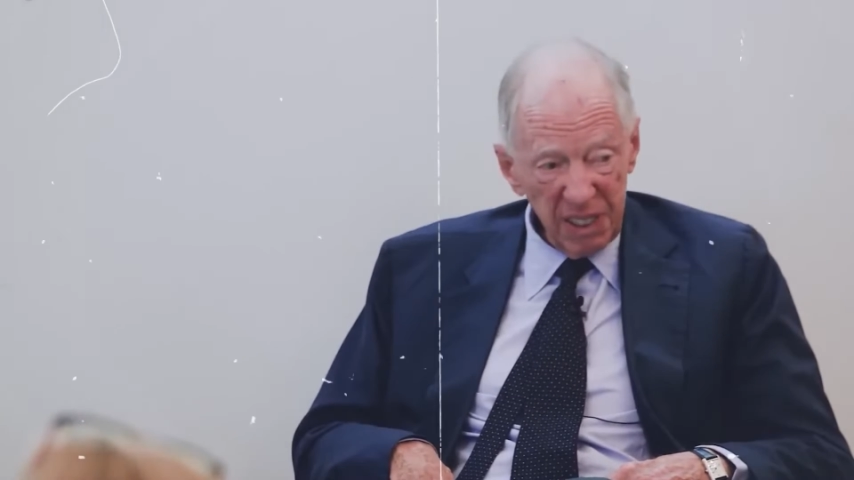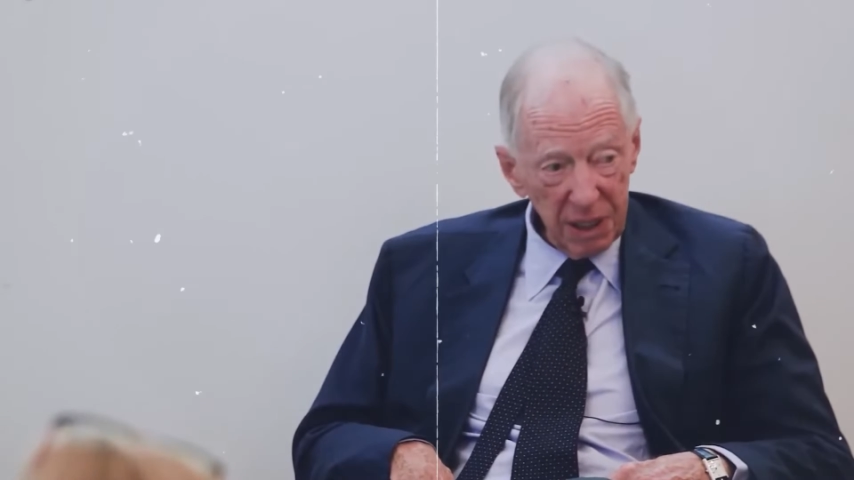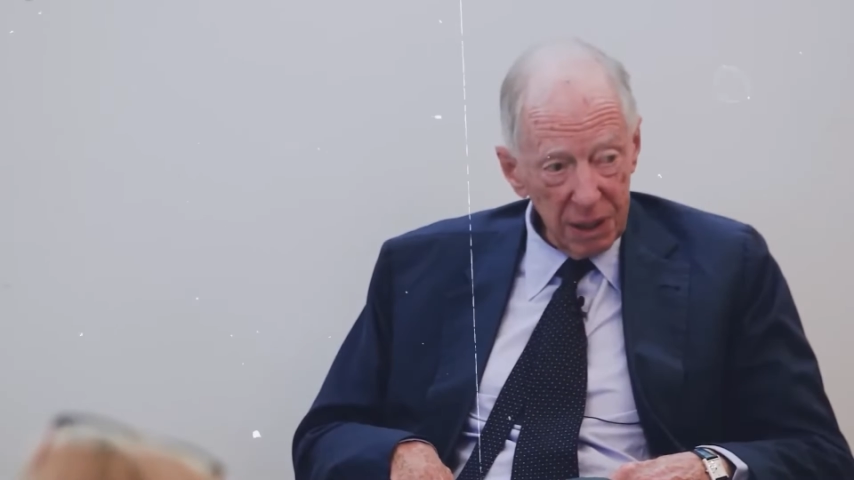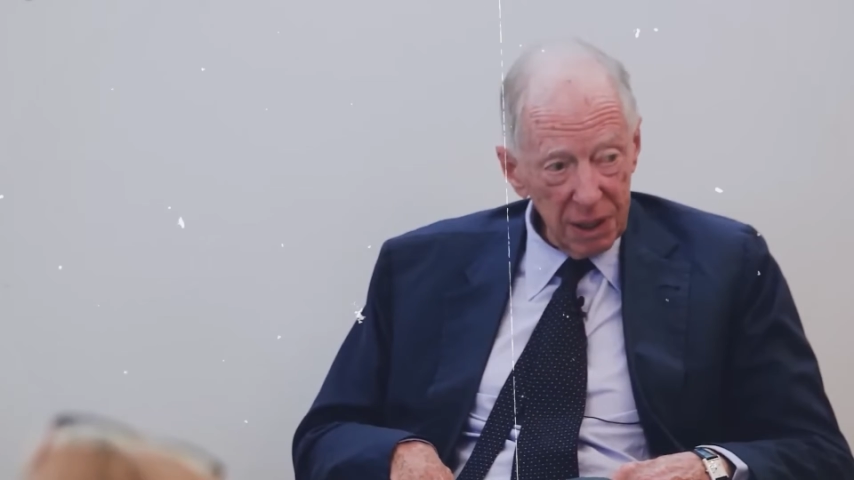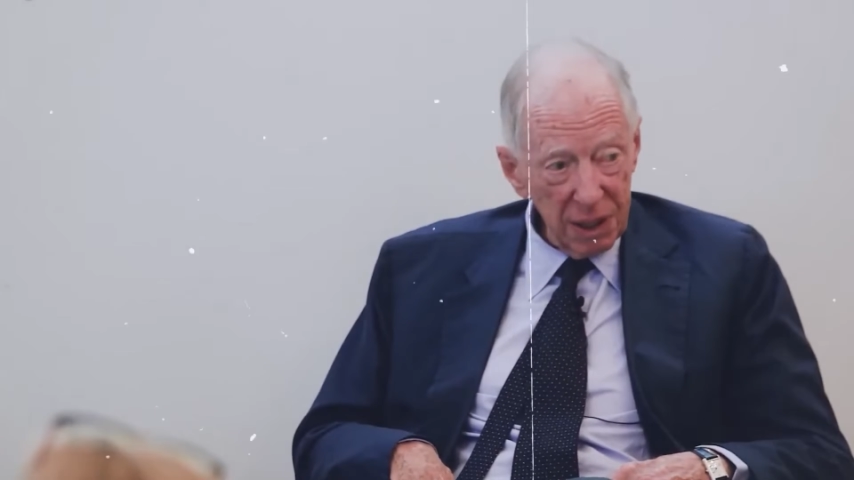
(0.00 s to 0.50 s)

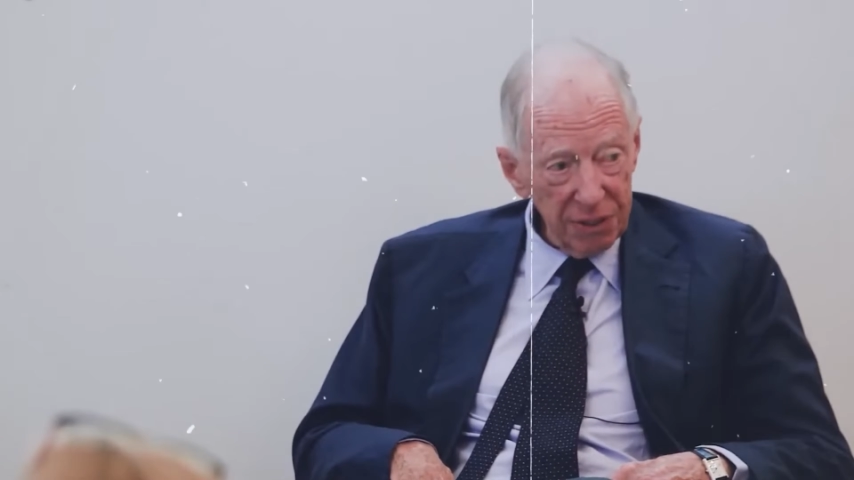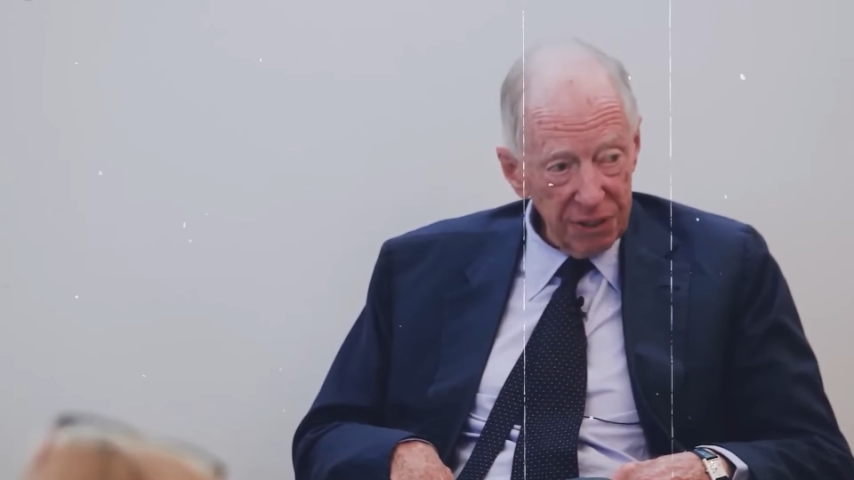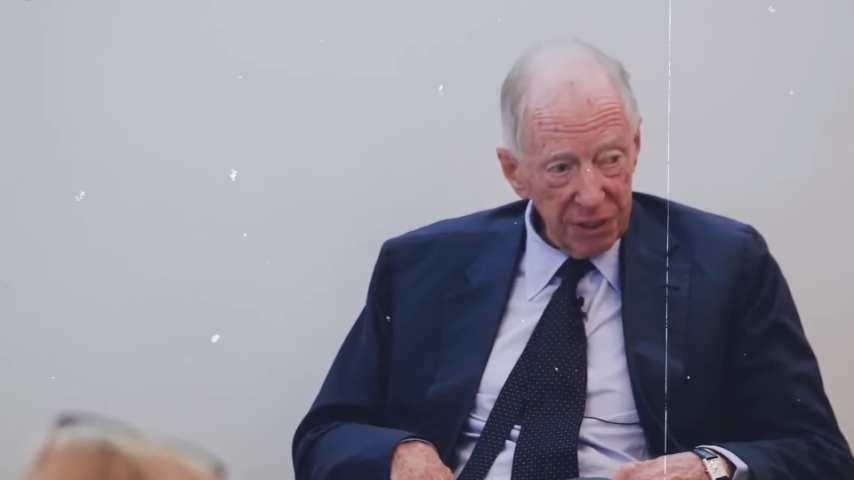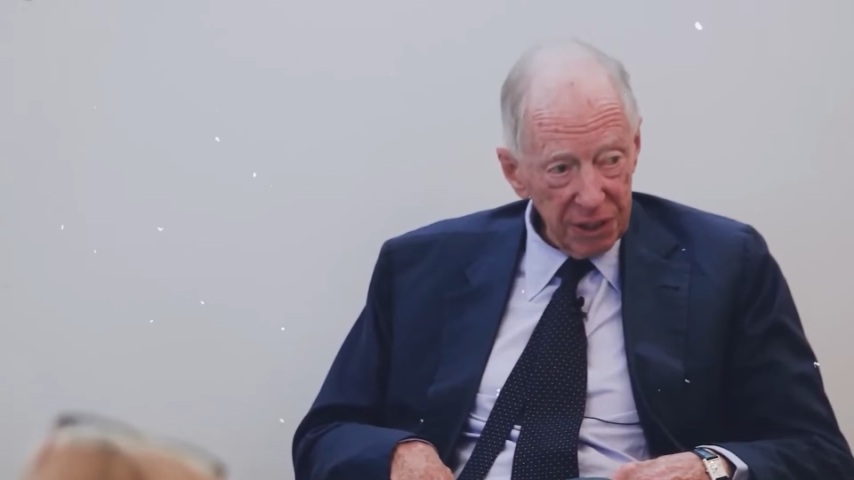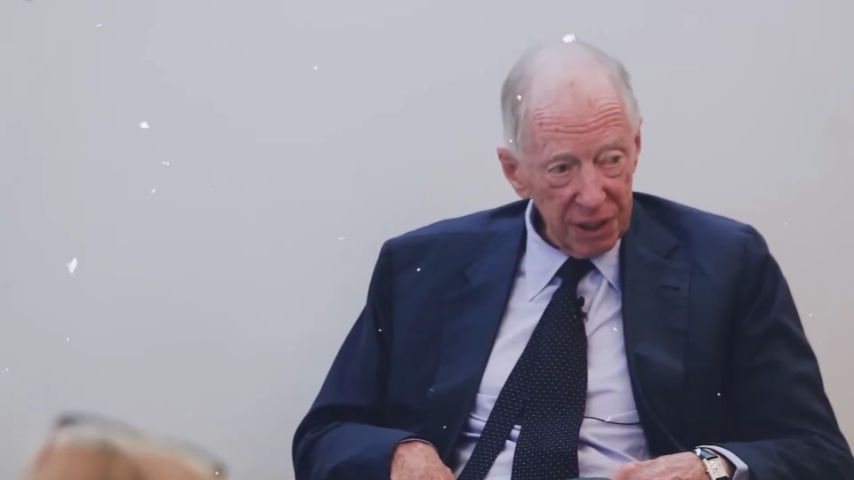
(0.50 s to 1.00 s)
Fancy
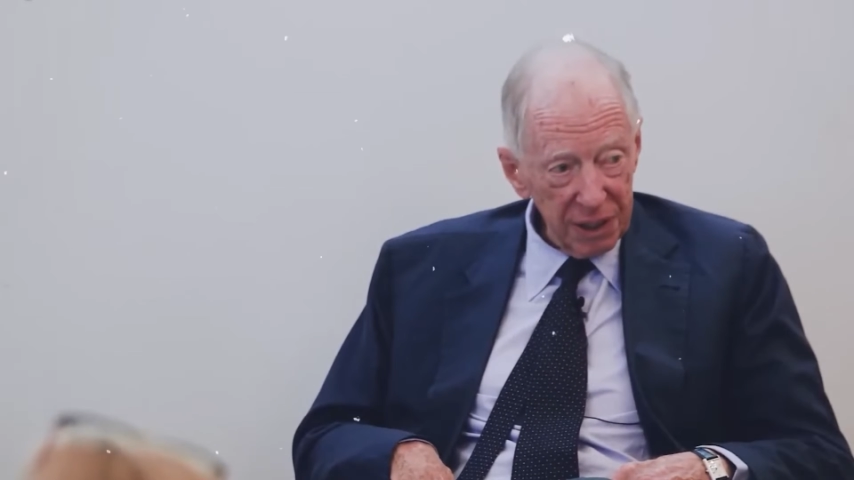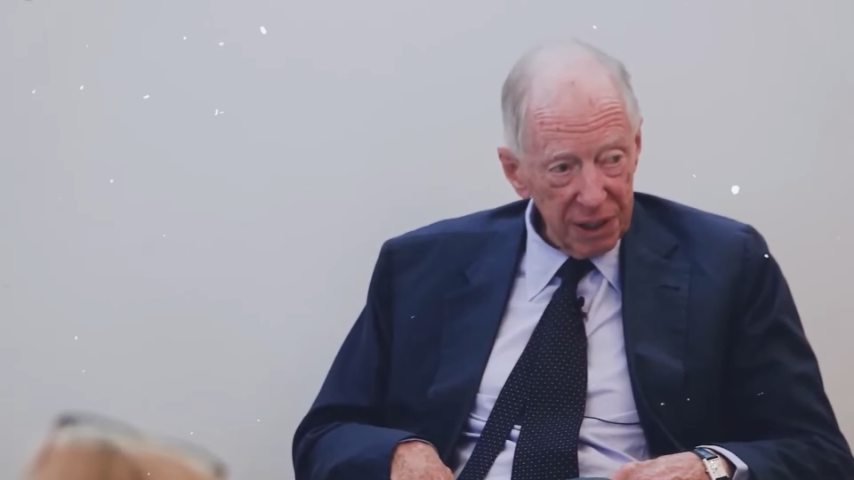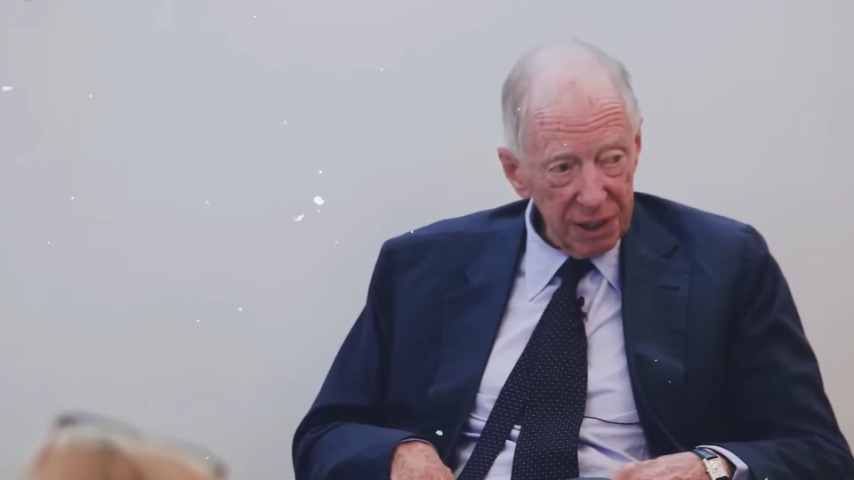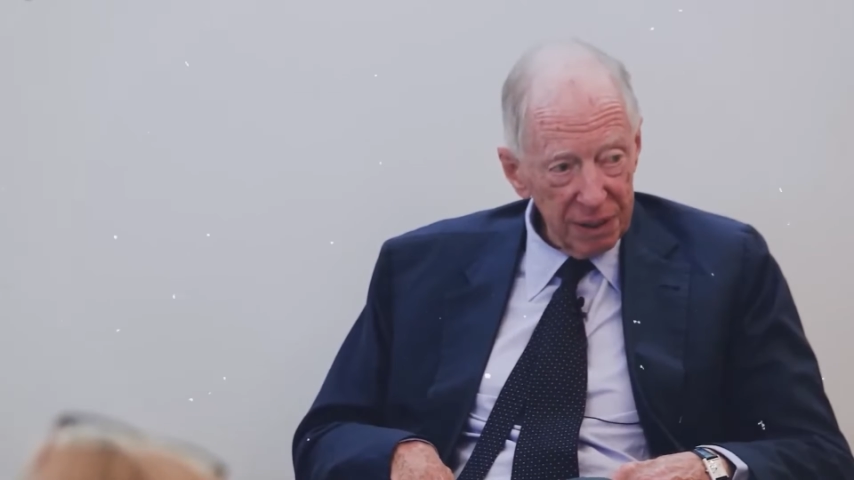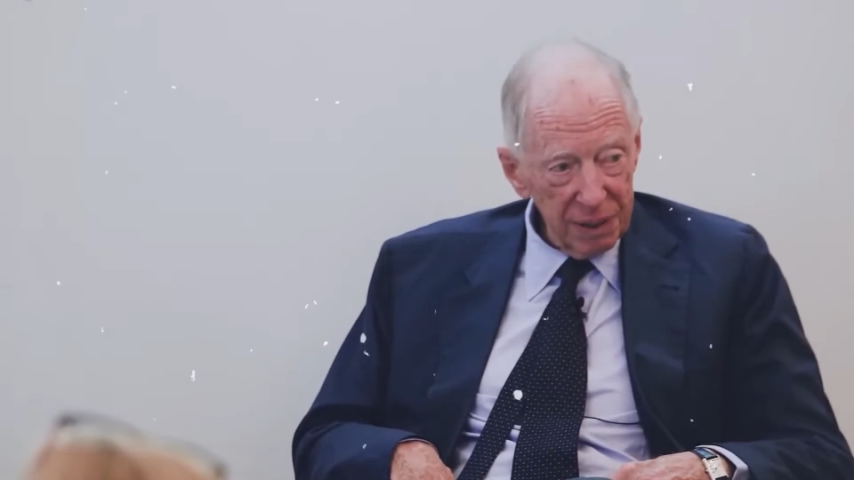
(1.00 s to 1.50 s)

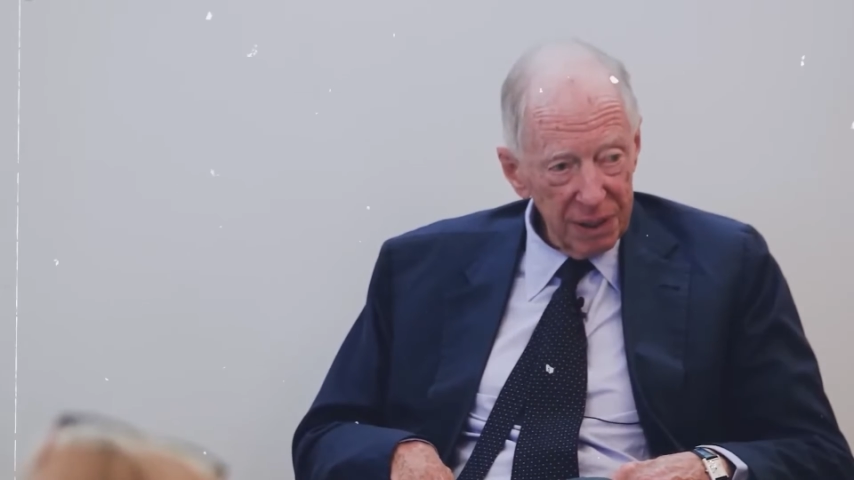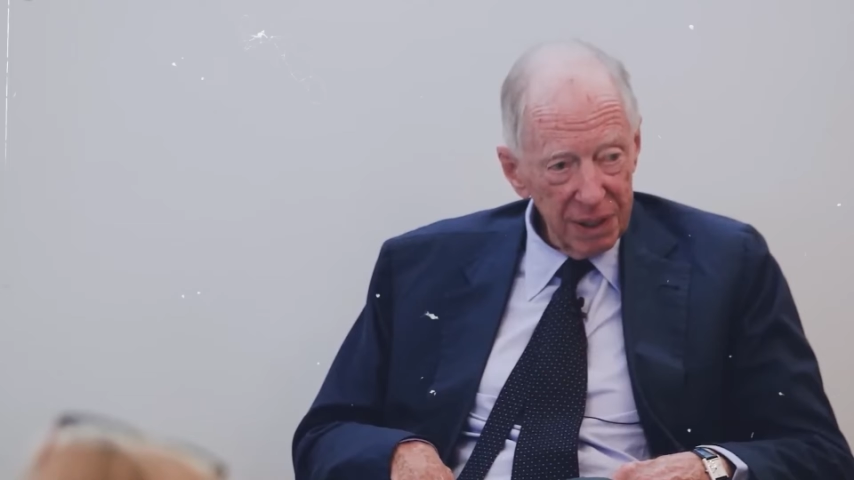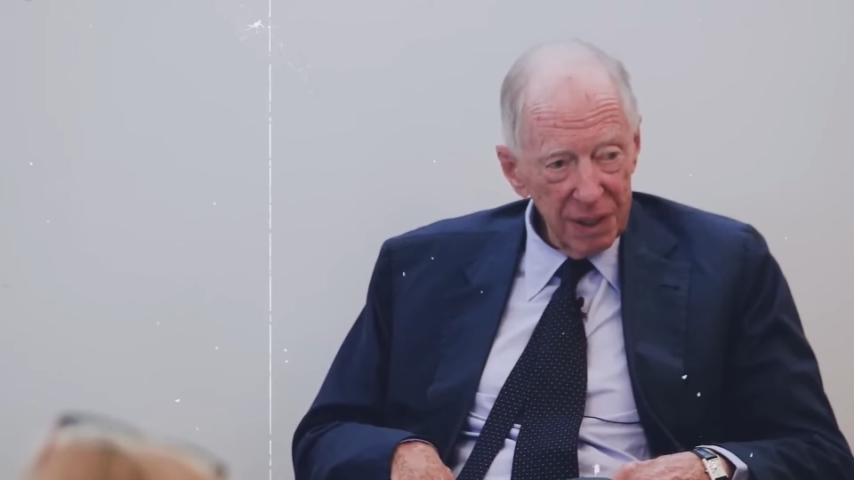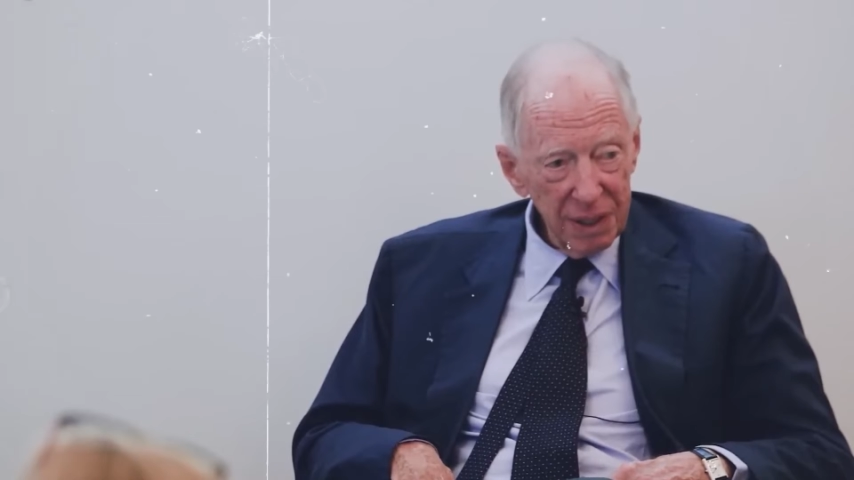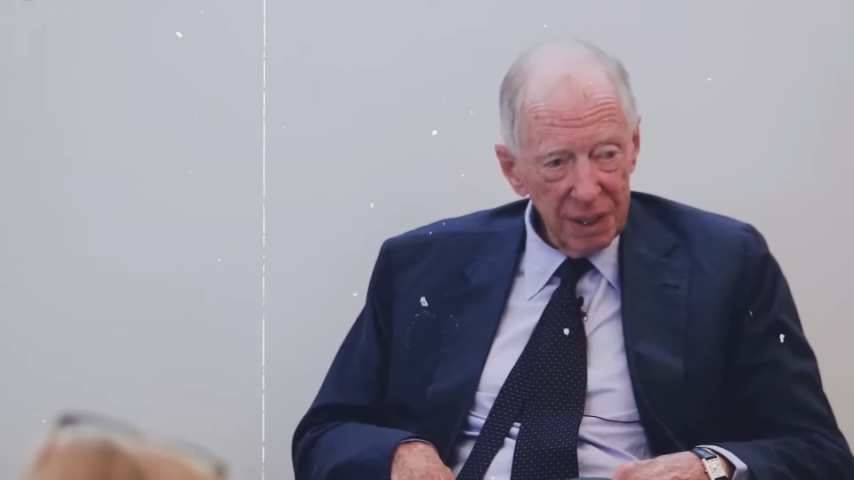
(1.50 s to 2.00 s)
cafes,
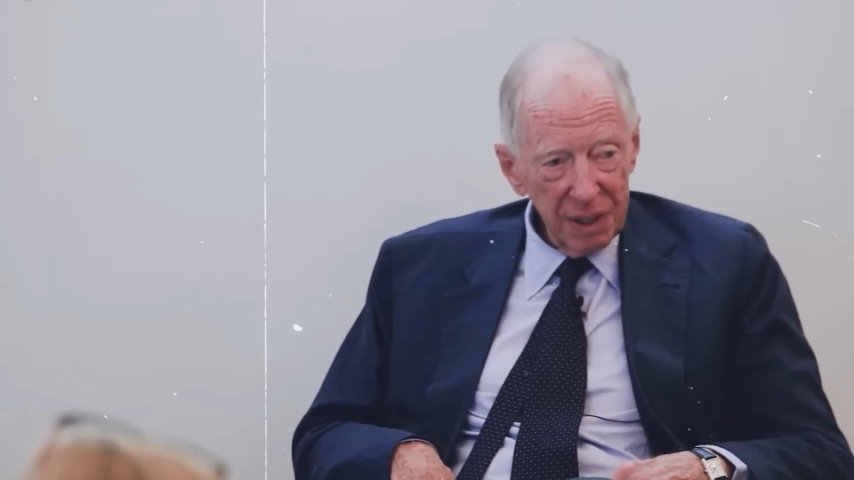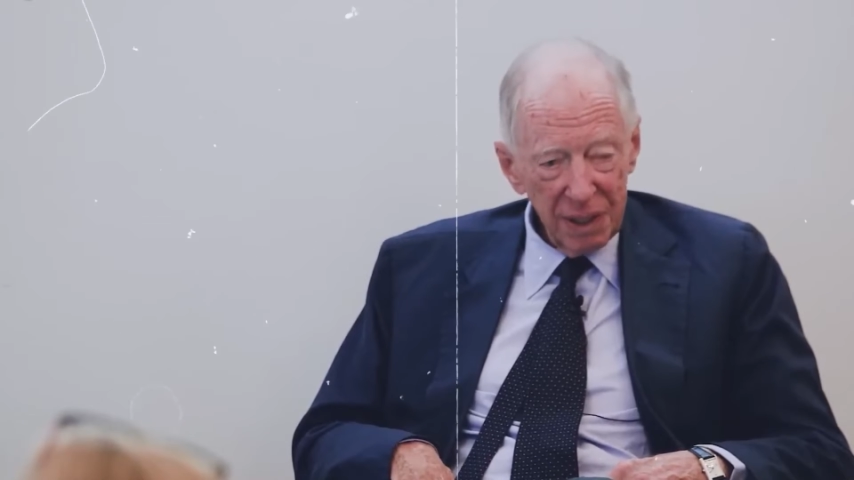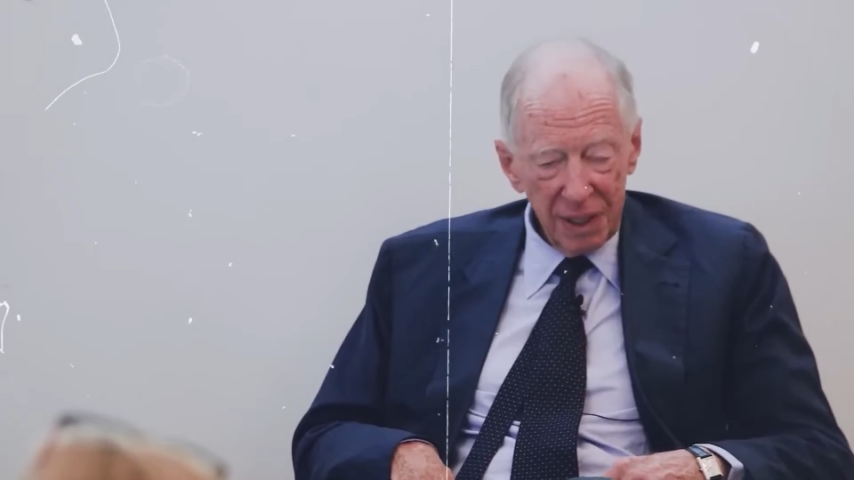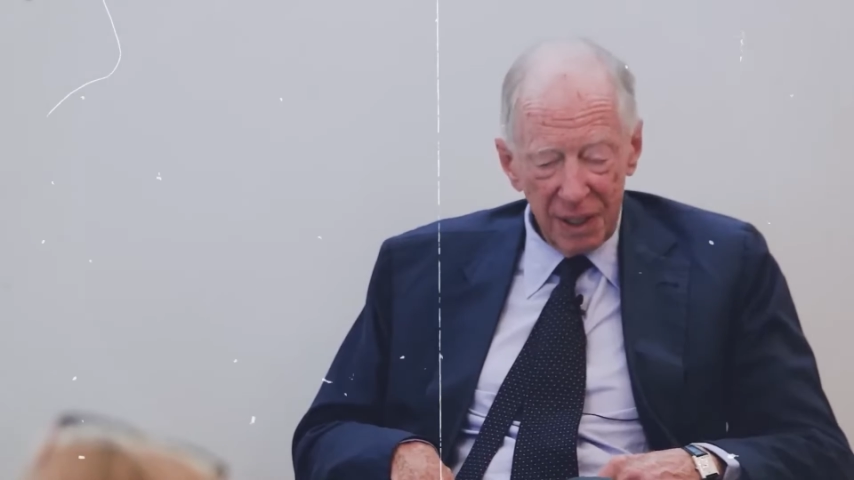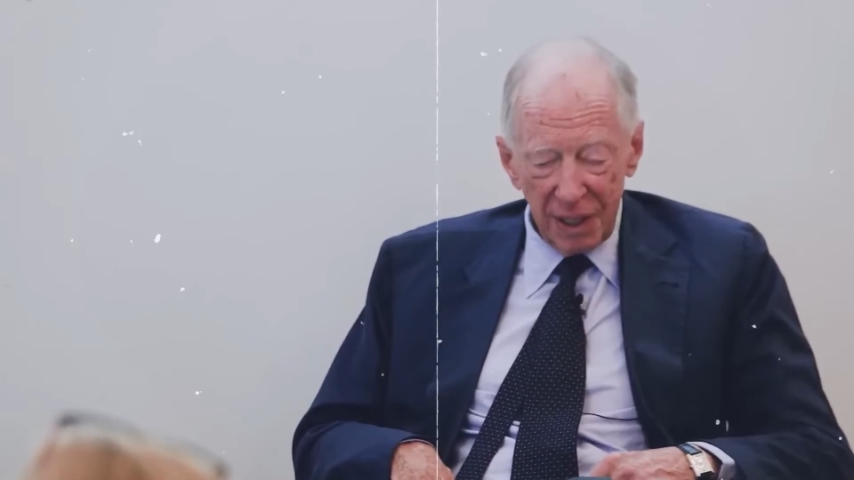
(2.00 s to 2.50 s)
trendy
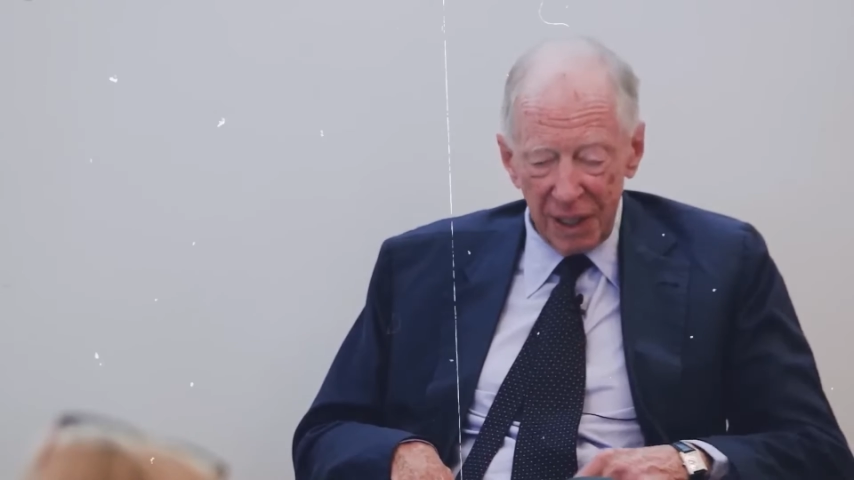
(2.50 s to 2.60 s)
startups,